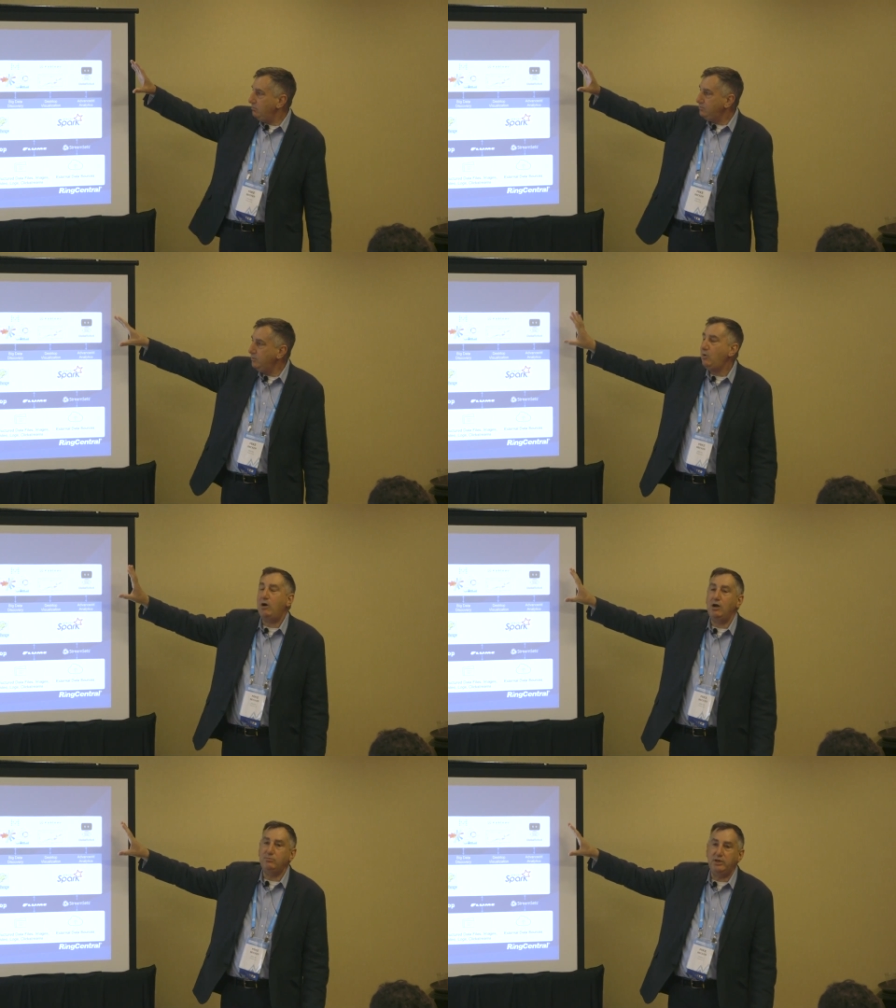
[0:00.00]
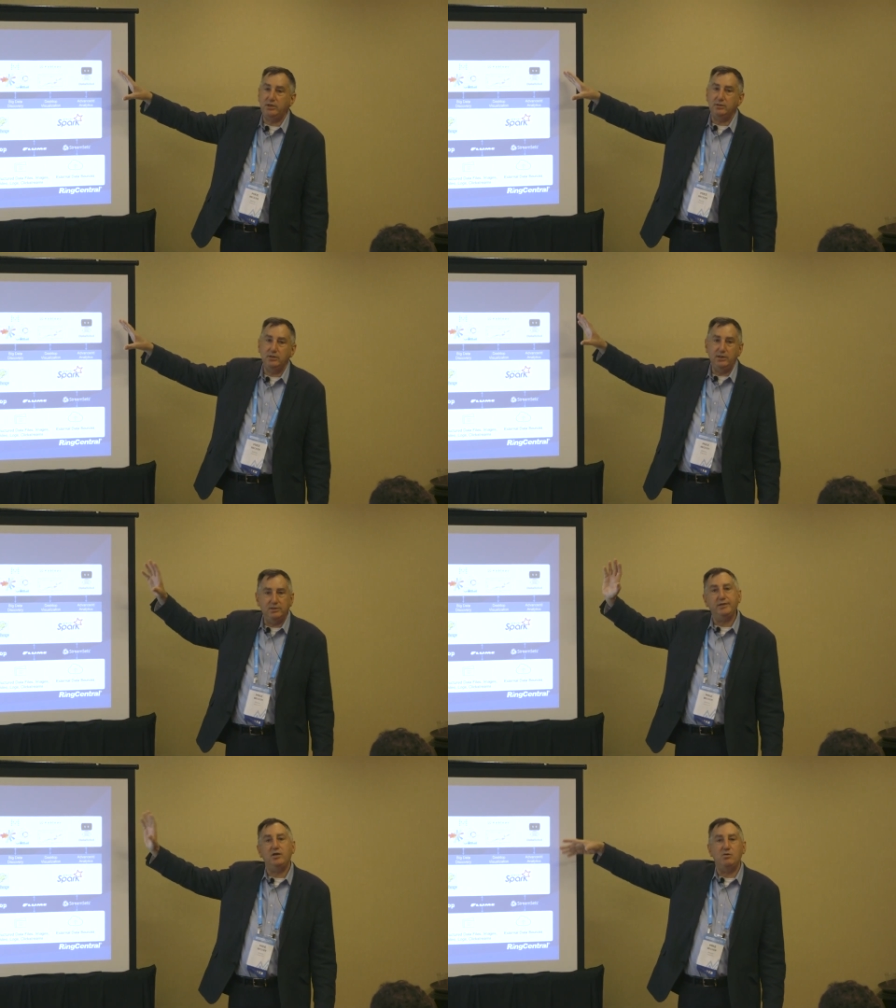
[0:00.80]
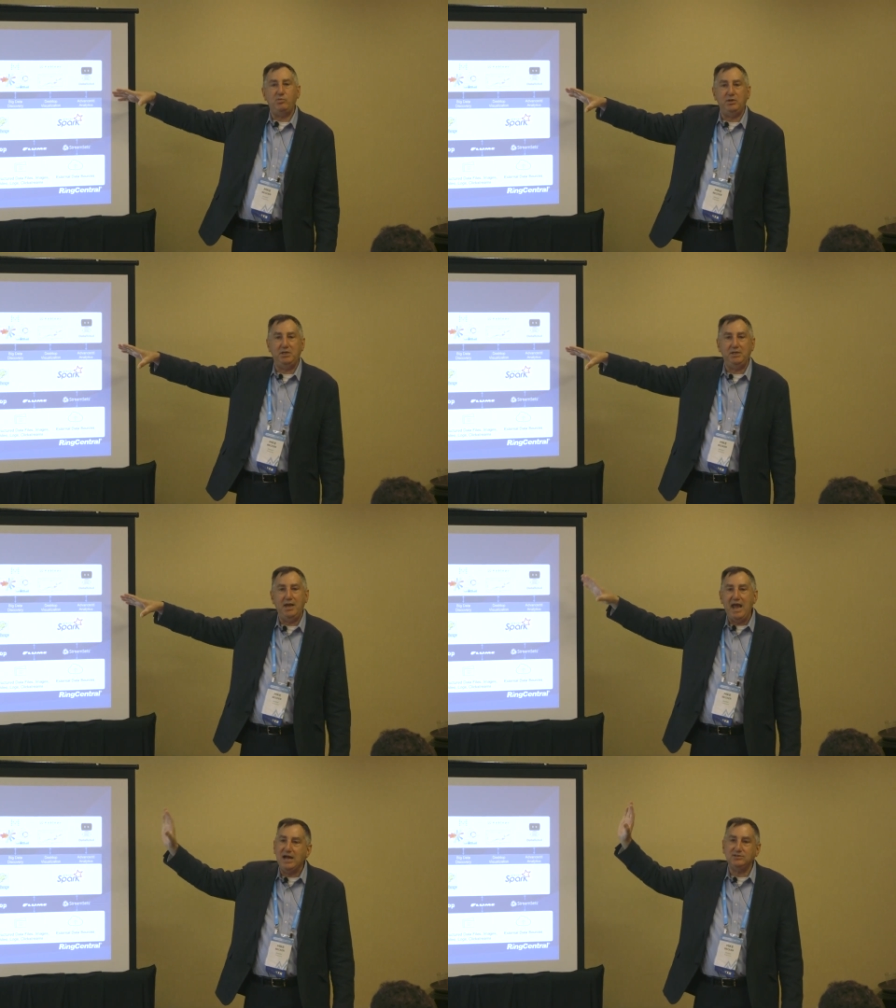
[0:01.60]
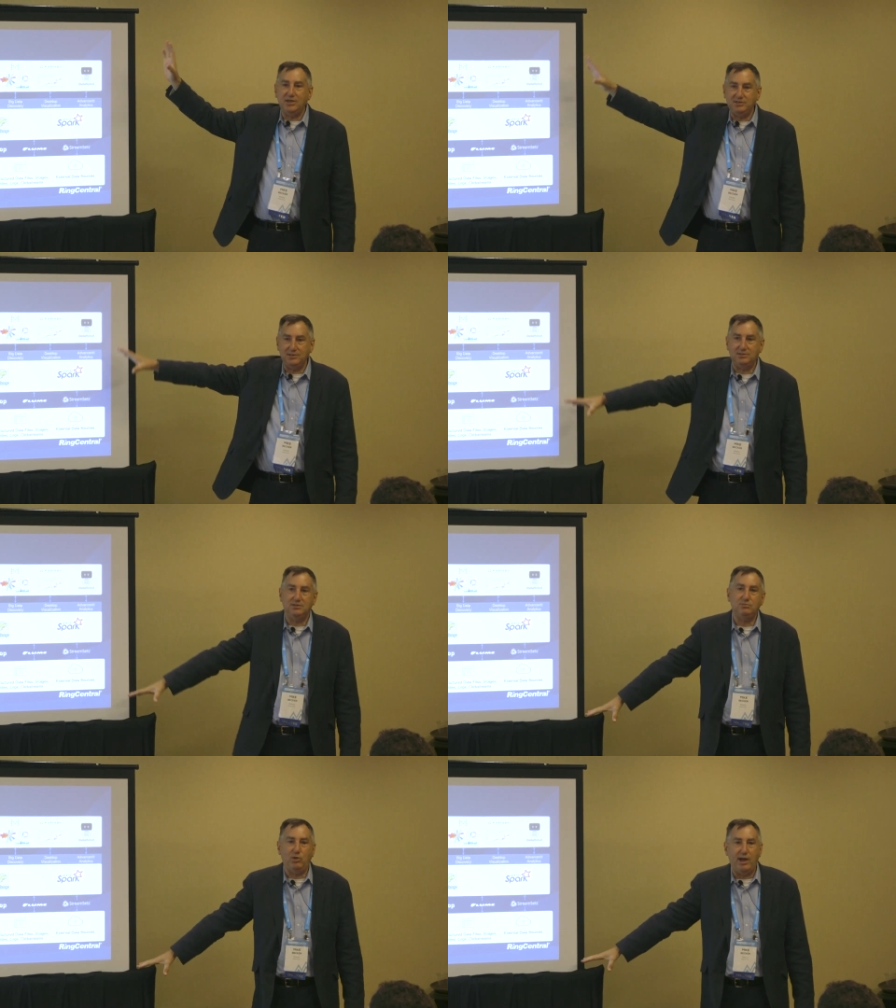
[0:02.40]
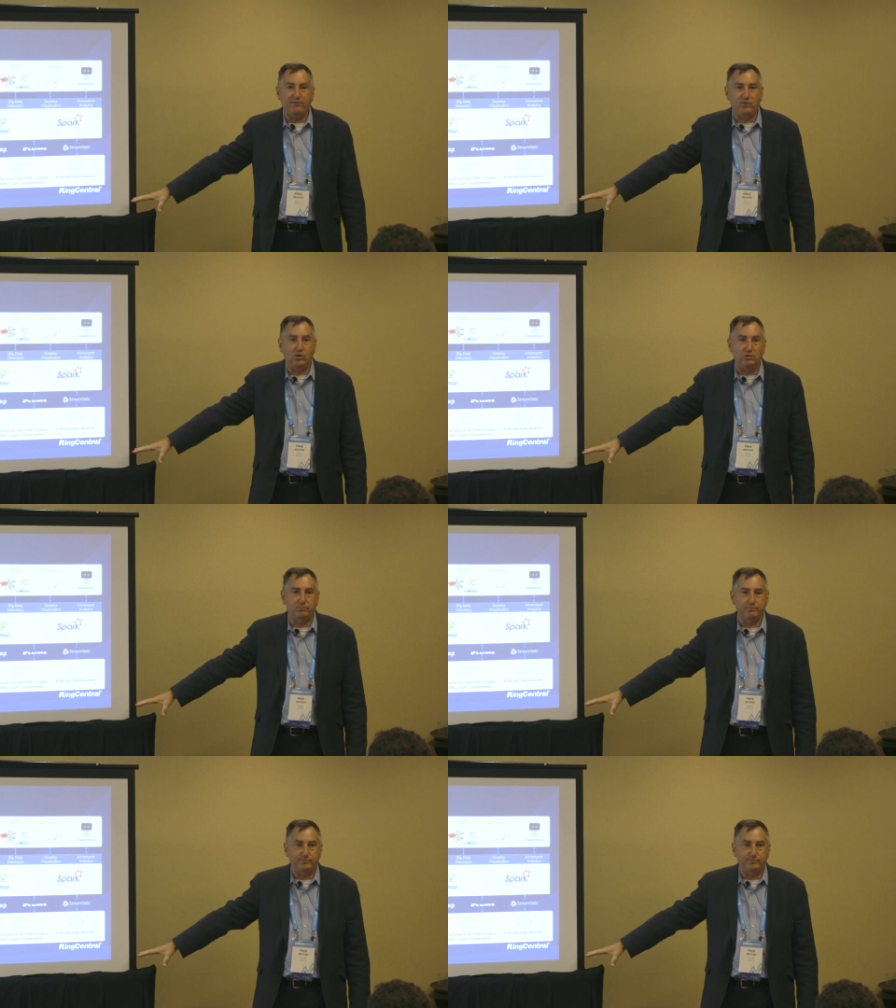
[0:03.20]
department in the company accesses this platform.